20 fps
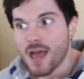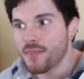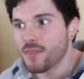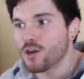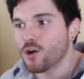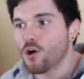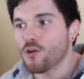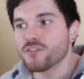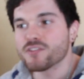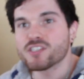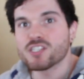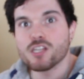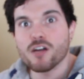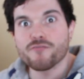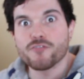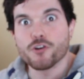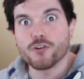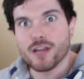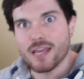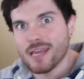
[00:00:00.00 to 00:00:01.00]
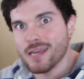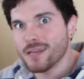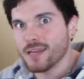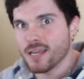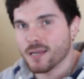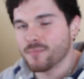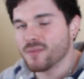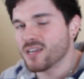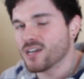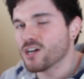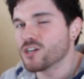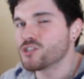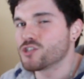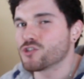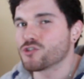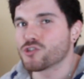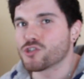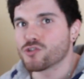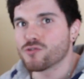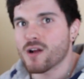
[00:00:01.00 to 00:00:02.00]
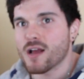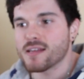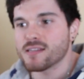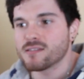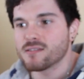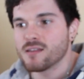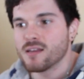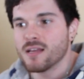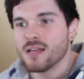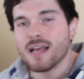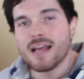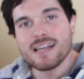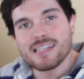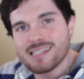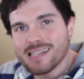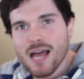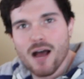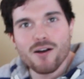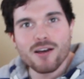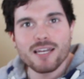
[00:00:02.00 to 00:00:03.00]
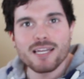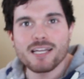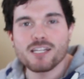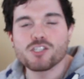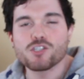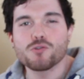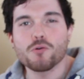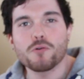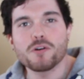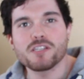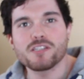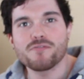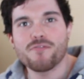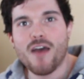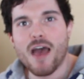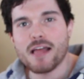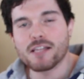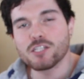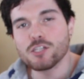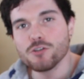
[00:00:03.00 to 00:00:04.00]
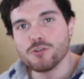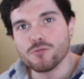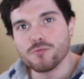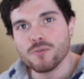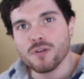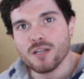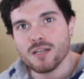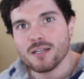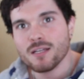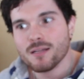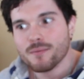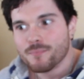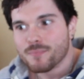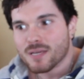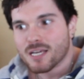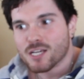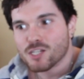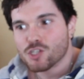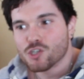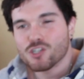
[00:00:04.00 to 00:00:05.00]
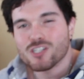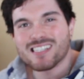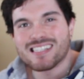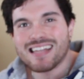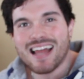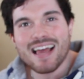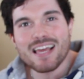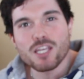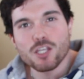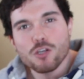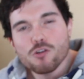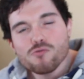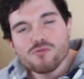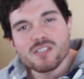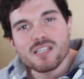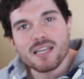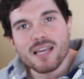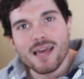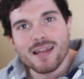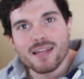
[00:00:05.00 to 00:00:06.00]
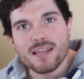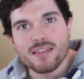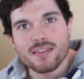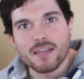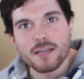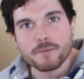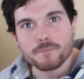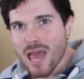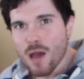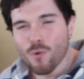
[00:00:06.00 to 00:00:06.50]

And then all the stuff you're eating because you're stressed is now gonna get stored as fat too, because you're just not using anything.